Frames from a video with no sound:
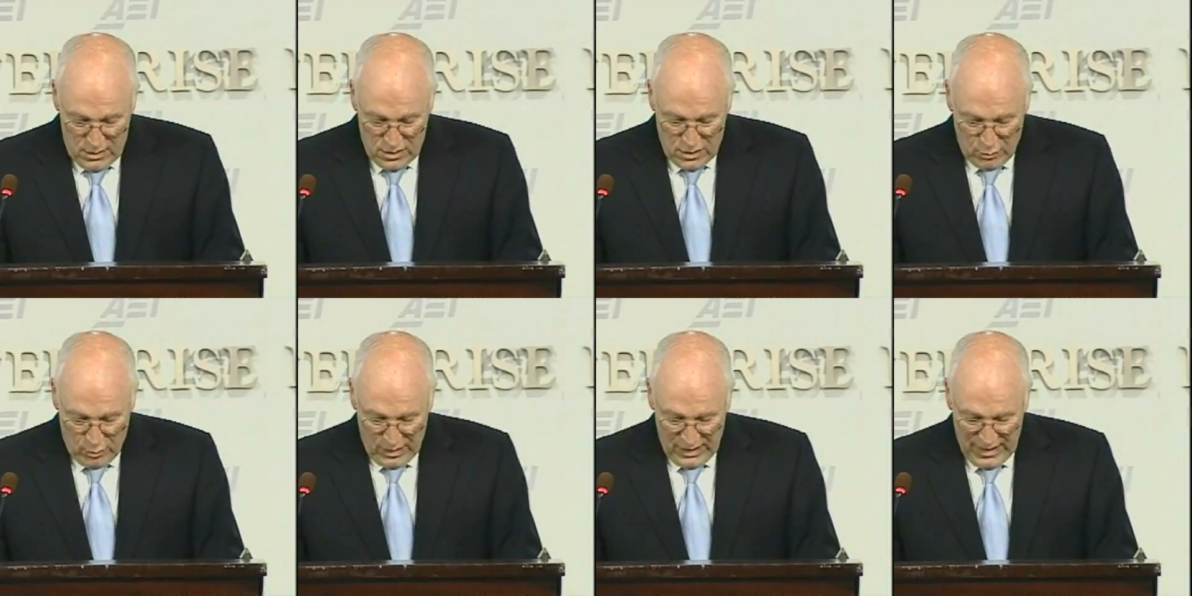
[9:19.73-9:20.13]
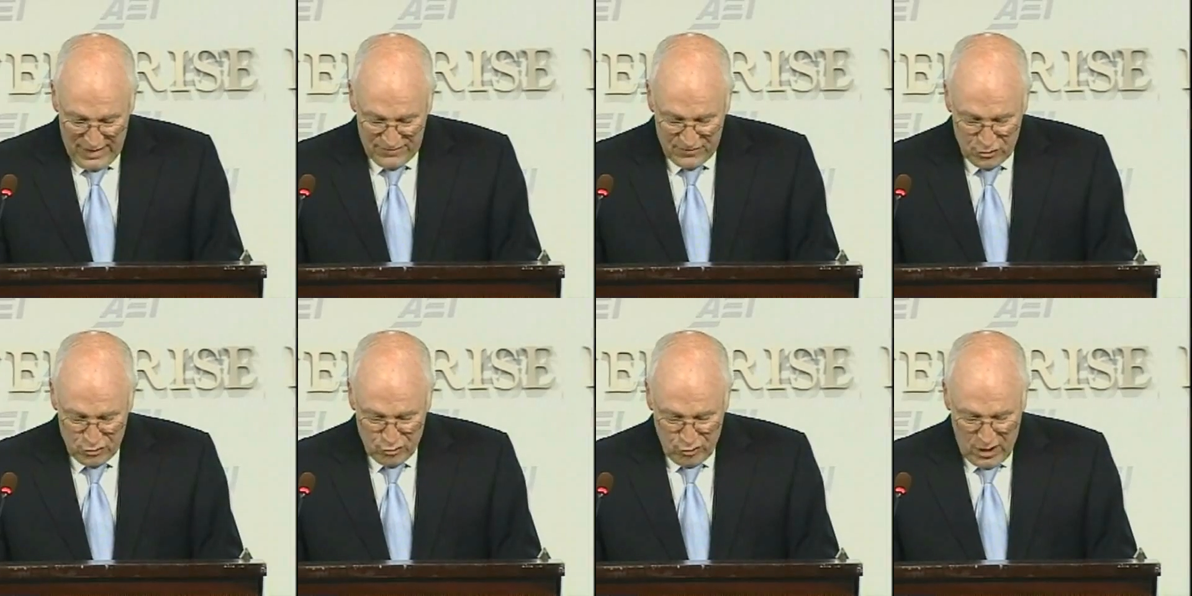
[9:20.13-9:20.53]
So we're
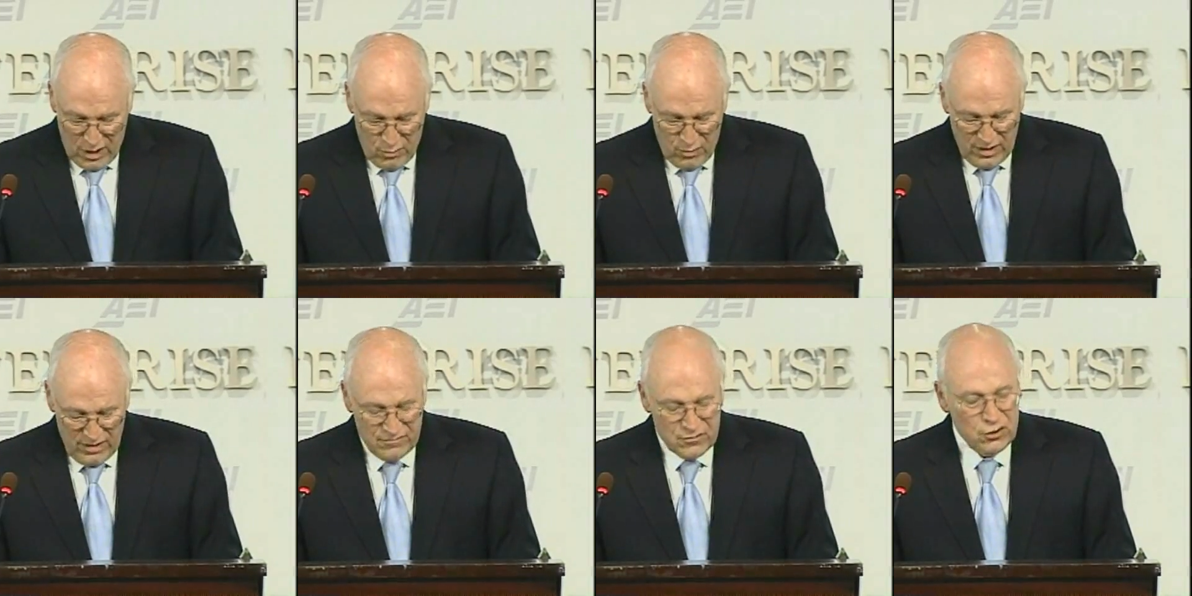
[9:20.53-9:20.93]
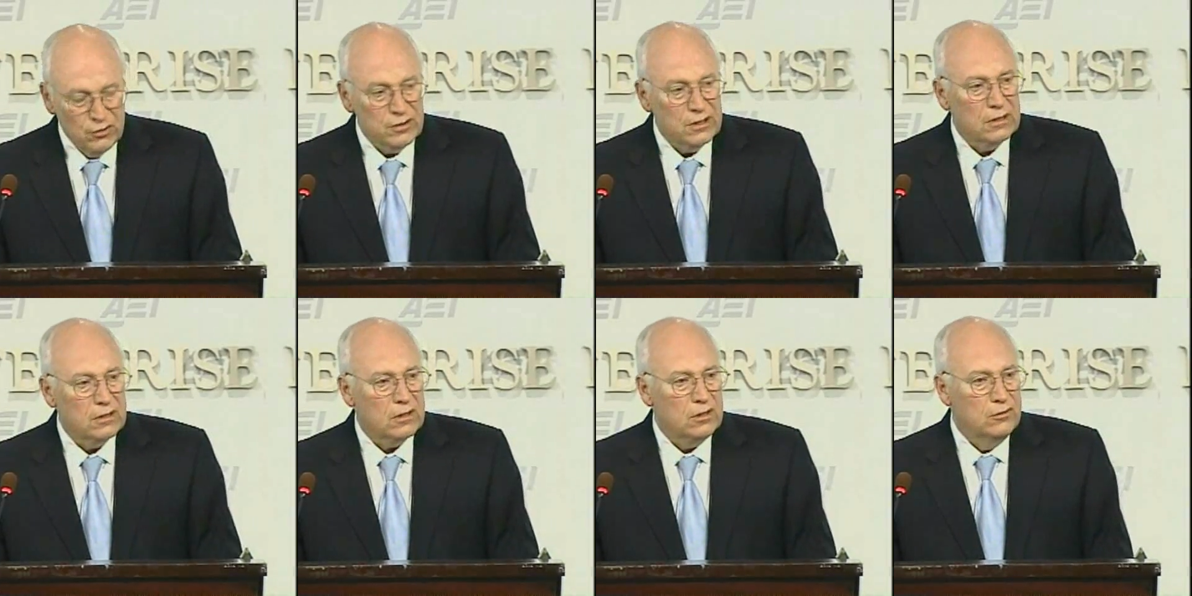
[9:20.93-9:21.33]
left to draw one of
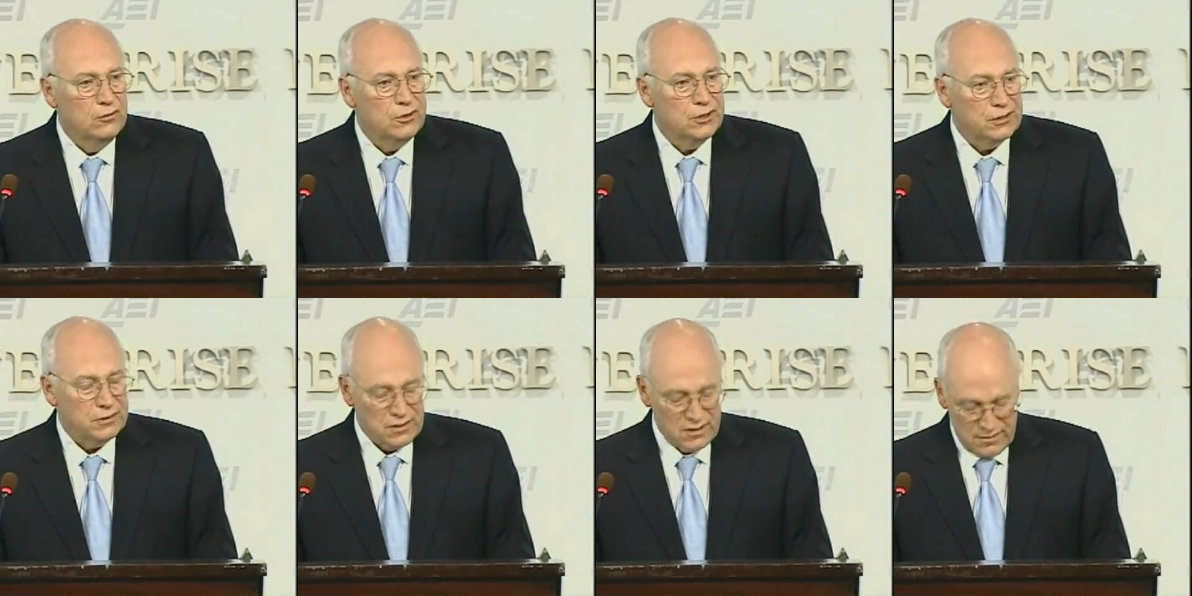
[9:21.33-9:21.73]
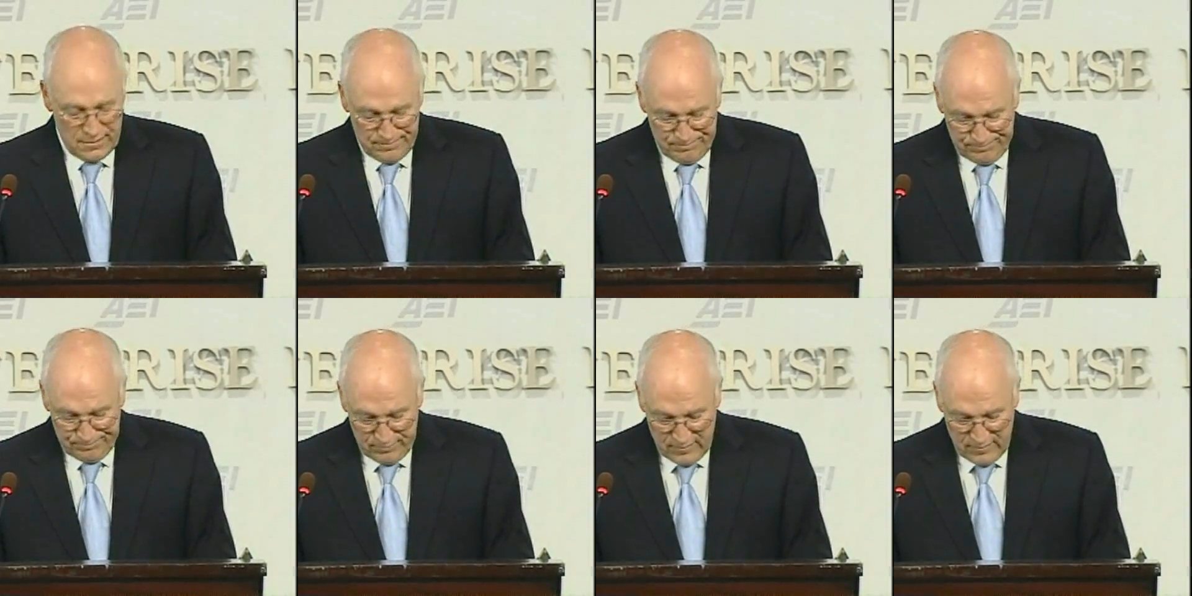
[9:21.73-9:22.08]
two conclusions,